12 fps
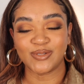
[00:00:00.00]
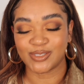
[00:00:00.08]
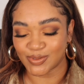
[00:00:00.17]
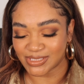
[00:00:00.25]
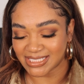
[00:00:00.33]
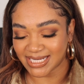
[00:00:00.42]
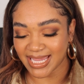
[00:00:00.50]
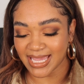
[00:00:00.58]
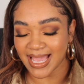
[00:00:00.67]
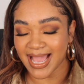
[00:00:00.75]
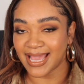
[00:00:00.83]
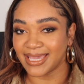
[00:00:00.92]
So
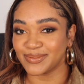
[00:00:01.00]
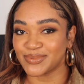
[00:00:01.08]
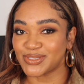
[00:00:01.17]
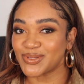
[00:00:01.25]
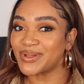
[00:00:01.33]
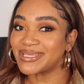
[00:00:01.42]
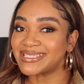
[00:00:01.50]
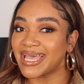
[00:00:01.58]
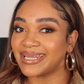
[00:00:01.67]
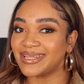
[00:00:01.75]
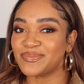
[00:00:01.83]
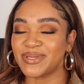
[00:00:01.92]
today I am so
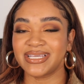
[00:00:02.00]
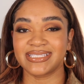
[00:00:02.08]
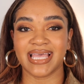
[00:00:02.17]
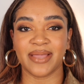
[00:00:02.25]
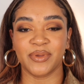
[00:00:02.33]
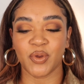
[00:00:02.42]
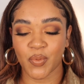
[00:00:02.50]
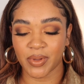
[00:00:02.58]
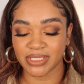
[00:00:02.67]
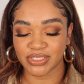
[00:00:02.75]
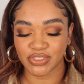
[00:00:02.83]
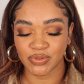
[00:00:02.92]
excited because I'm
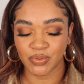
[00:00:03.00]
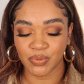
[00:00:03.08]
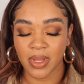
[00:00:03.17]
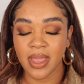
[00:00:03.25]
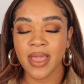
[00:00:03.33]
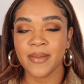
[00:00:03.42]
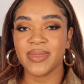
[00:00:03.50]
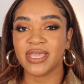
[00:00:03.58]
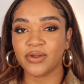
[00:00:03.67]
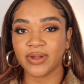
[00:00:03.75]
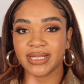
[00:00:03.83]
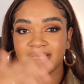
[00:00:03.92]
going to be
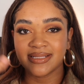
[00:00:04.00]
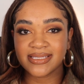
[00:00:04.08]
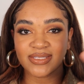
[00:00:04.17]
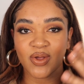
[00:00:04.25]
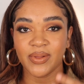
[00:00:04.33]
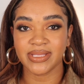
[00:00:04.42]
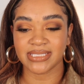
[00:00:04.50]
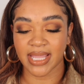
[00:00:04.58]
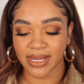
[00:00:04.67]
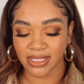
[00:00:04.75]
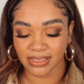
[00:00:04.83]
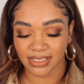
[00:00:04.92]
creating this whole
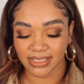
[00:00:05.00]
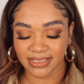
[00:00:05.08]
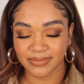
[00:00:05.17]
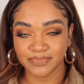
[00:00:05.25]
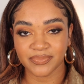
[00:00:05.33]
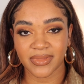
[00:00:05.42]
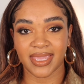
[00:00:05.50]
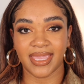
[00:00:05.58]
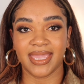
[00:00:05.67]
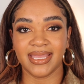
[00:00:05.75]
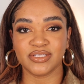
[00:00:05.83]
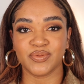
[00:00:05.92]
entire look
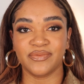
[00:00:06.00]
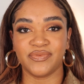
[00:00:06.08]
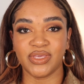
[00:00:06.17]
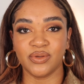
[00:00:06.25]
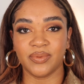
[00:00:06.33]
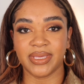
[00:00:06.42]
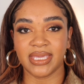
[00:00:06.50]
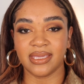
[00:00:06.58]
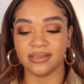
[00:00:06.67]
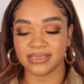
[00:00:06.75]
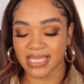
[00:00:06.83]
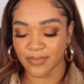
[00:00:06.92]
and
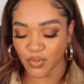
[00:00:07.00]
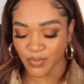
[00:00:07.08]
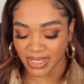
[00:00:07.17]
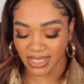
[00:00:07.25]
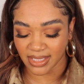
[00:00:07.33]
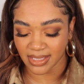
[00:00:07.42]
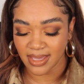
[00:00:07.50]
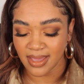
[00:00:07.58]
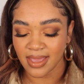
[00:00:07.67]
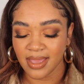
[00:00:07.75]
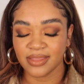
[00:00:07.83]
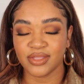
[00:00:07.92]
reviewing, demoing
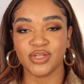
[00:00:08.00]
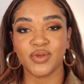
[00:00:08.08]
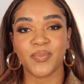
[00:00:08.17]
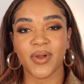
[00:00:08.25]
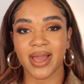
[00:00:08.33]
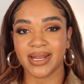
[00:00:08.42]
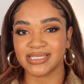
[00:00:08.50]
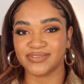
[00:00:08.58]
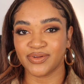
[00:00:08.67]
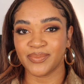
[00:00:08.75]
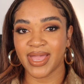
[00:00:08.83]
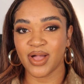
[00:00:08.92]
the new products
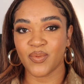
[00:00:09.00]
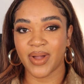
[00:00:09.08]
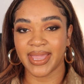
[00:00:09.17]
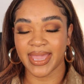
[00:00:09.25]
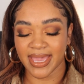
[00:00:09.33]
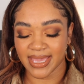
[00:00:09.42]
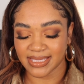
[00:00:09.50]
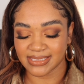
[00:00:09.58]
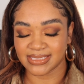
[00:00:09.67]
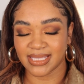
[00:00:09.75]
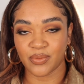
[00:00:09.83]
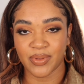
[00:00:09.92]
from L Y
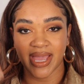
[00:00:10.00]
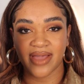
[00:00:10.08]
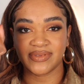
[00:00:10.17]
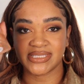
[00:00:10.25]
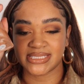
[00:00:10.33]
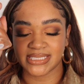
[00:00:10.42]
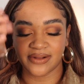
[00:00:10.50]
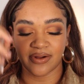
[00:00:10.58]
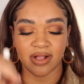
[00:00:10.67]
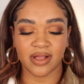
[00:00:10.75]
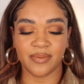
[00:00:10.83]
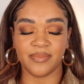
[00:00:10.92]
S. We have the
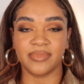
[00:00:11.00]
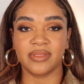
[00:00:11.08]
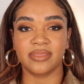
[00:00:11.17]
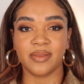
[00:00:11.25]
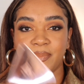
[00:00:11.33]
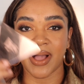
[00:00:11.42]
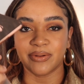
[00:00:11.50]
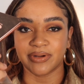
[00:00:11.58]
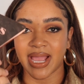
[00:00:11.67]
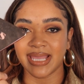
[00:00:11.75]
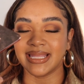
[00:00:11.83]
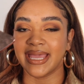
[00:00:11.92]
serum, the powder
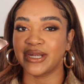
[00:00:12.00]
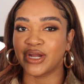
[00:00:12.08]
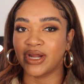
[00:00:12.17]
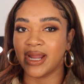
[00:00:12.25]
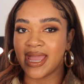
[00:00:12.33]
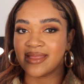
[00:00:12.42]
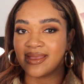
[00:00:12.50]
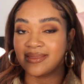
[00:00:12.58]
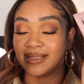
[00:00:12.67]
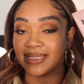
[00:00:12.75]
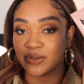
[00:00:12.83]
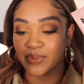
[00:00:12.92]
highlighter, and then
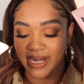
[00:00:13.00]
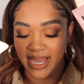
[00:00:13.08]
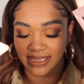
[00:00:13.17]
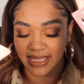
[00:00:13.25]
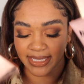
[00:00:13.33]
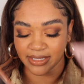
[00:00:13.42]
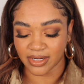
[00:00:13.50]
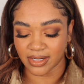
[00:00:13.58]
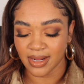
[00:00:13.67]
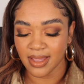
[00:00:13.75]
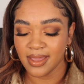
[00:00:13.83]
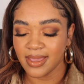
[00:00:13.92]
the liquid
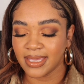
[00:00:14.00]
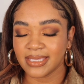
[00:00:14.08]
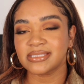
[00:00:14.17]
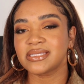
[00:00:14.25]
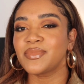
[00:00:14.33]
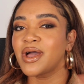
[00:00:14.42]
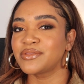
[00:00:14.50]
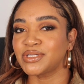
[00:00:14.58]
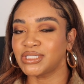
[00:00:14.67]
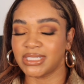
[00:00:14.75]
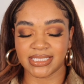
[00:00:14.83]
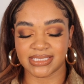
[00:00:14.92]
highlighter and some
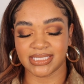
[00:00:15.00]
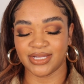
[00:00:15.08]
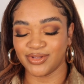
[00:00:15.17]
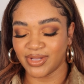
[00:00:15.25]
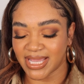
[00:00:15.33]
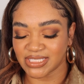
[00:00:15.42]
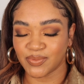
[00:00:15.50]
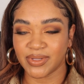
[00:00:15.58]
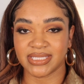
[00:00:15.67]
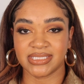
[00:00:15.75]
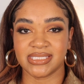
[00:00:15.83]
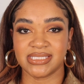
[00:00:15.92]
other goodies here you guys will
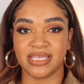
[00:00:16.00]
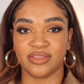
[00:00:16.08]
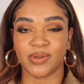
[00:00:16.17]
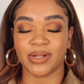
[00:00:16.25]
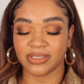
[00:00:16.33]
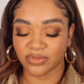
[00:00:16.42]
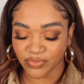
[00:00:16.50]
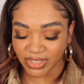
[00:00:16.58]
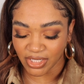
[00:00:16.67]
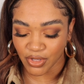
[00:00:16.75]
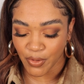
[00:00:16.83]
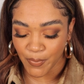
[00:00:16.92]
get to see throughout the
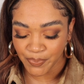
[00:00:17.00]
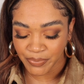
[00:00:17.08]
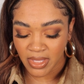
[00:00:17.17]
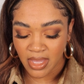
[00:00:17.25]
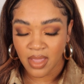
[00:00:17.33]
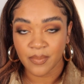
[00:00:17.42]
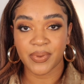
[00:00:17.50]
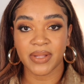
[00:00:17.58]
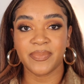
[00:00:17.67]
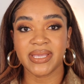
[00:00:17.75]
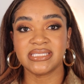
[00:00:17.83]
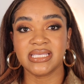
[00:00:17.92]
video.
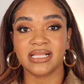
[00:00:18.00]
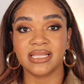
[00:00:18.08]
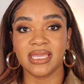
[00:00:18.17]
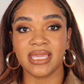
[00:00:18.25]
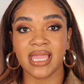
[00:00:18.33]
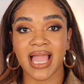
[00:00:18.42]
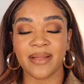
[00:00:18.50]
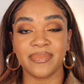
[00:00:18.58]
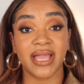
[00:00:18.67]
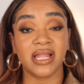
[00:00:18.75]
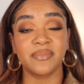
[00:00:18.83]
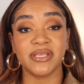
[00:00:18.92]
But basically I'm
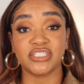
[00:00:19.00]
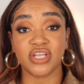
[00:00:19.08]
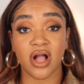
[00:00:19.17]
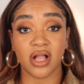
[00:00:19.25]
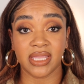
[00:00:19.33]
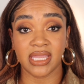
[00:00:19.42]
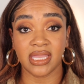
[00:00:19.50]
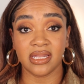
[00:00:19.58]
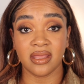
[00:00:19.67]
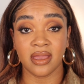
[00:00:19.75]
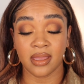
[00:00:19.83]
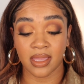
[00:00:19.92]
not going to be
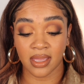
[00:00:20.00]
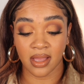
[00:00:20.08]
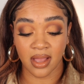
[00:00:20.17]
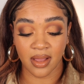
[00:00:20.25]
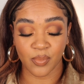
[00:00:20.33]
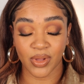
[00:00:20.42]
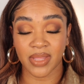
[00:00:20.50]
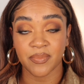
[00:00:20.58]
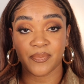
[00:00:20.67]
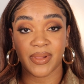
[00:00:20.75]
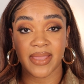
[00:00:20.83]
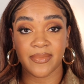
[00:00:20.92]
talking um, while
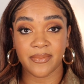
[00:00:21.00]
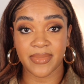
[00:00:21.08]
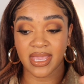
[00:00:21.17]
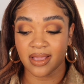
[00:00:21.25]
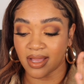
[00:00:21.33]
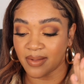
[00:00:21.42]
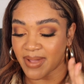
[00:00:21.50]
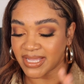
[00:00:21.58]
I'm applying my makeup.